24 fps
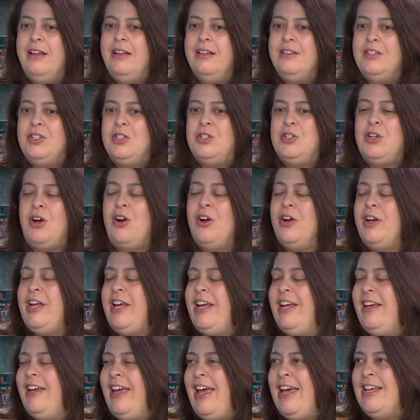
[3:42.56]

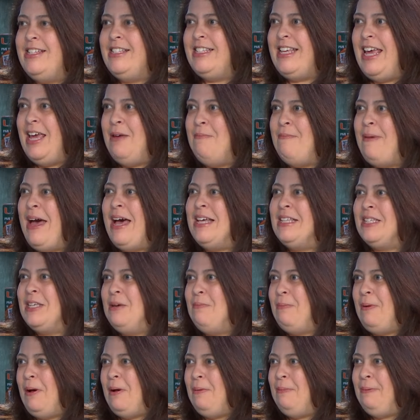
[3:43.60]
starting as a
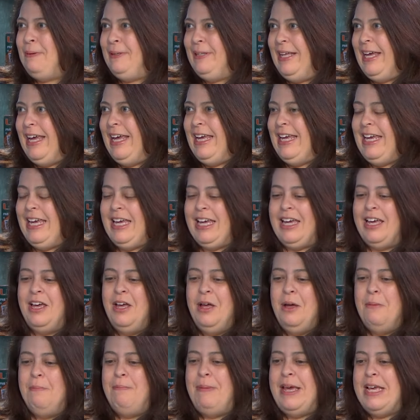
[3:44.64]
basketball playing,
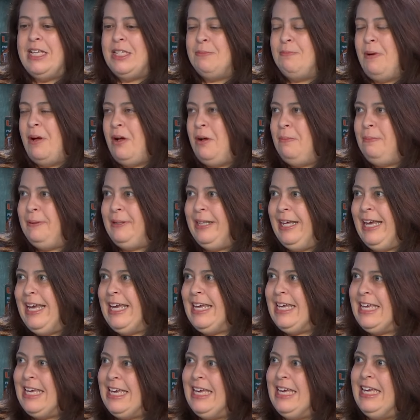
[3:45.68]
baseball
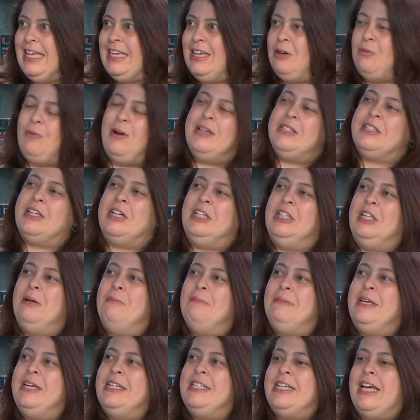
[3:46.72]
playing kid in West
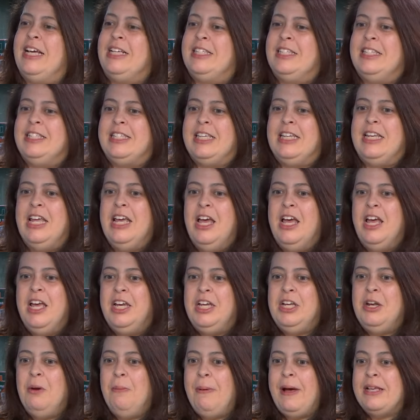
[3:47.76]
Columbia, Texas. And,
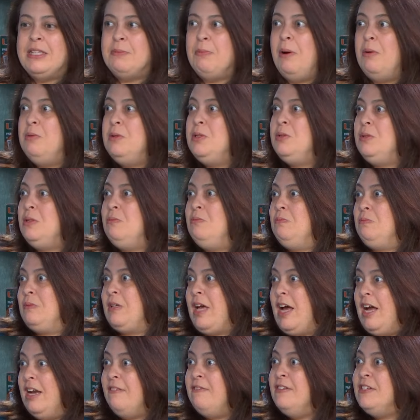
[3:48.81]
you know, basketball was
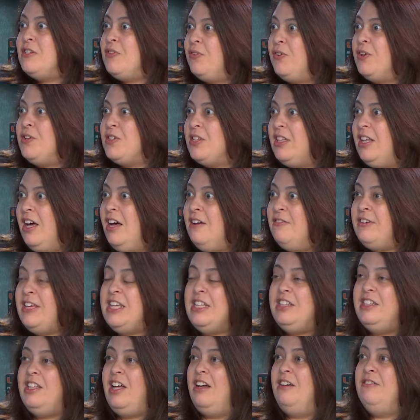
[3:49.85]
kind of his first love.
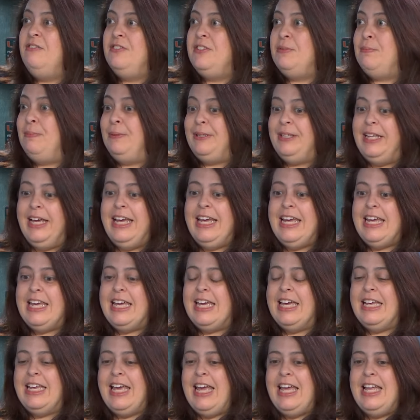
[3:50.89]
He loved playing
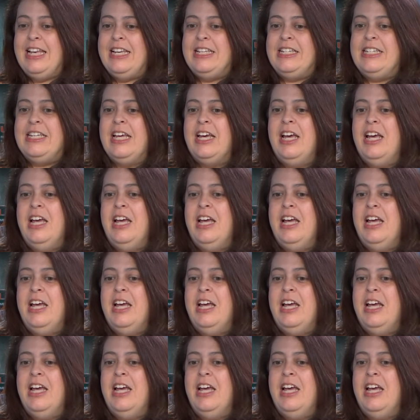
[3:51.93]
it. And